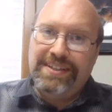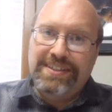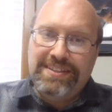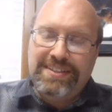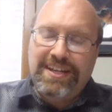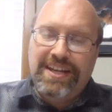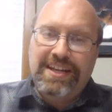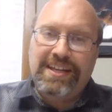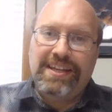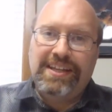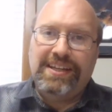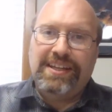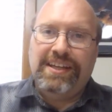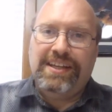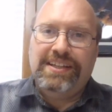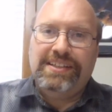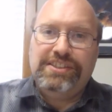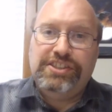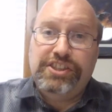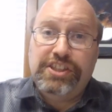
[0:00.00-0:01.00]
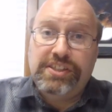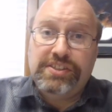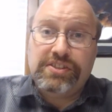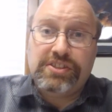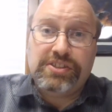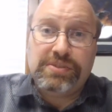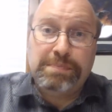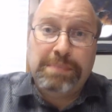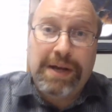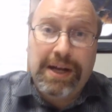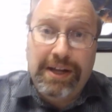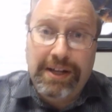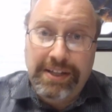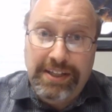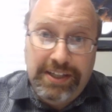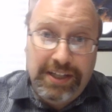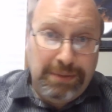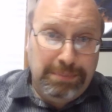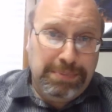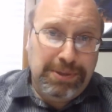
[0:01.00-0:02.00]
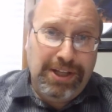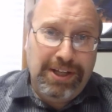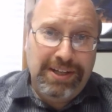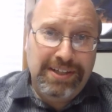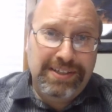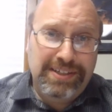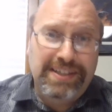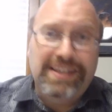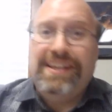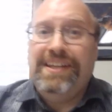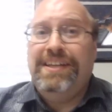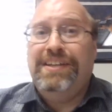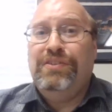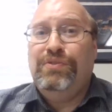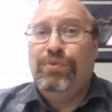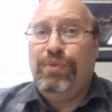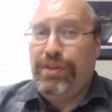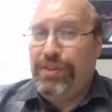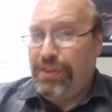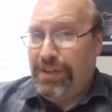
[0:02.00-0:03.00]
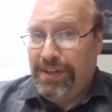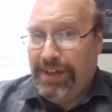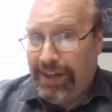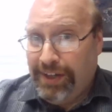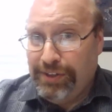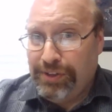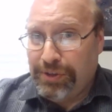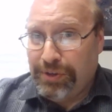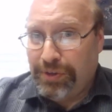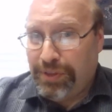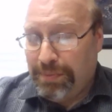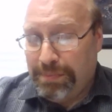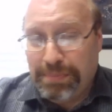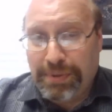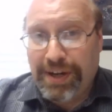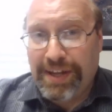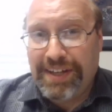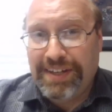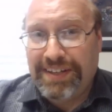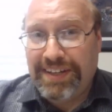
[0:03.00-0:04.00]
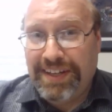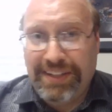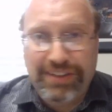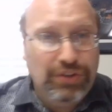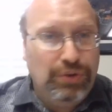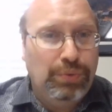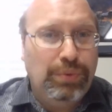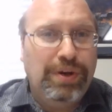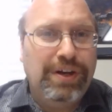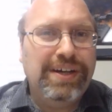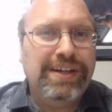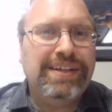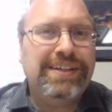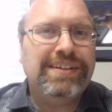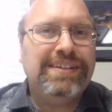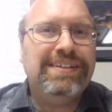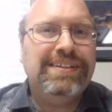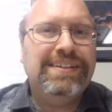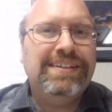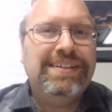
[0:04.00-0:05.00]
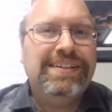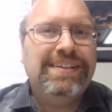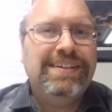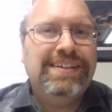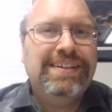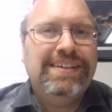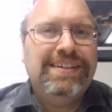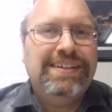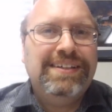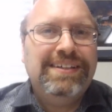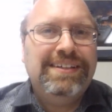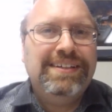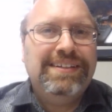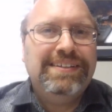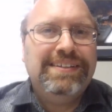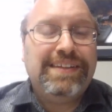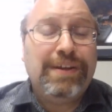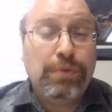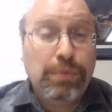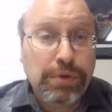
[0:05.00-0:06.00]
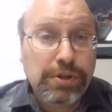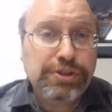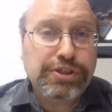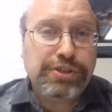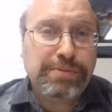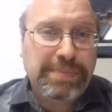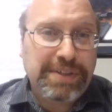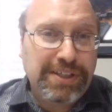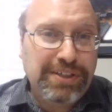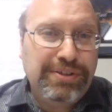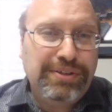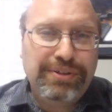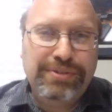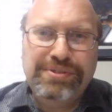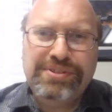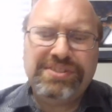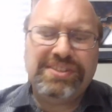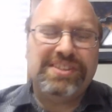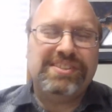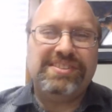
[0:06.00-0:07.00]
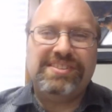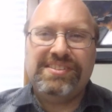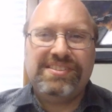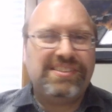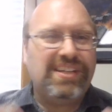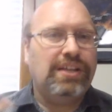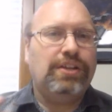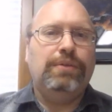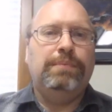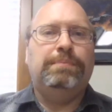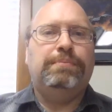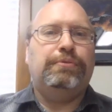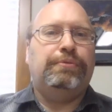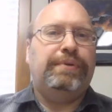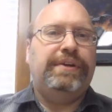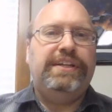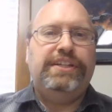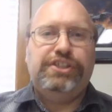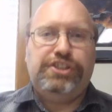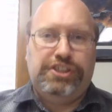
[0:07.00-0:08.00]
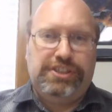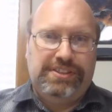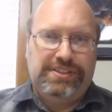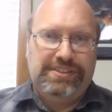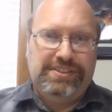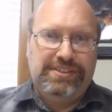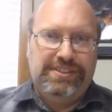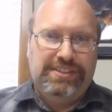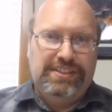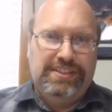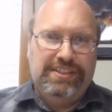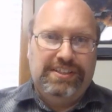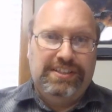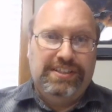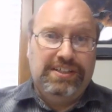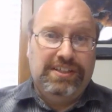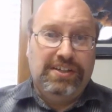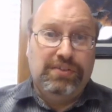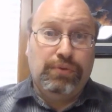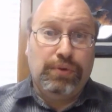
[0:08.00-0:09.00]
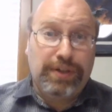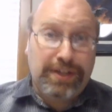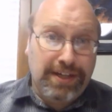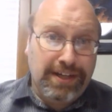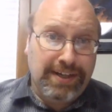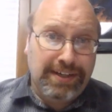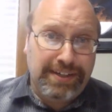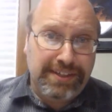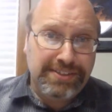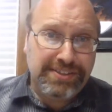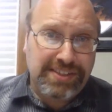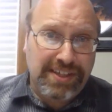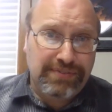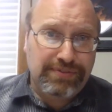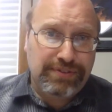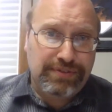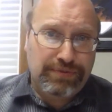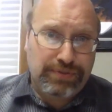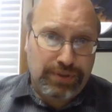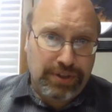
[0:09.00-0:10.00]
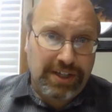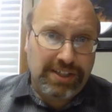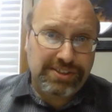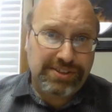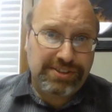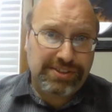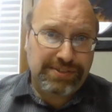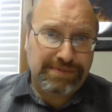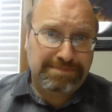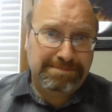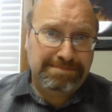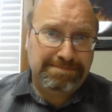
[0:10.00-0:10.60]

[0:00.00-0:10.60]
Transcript: taking in Jesus' body and blood in with and under the bread and the wine that worship includes this celebration of what God has given for us.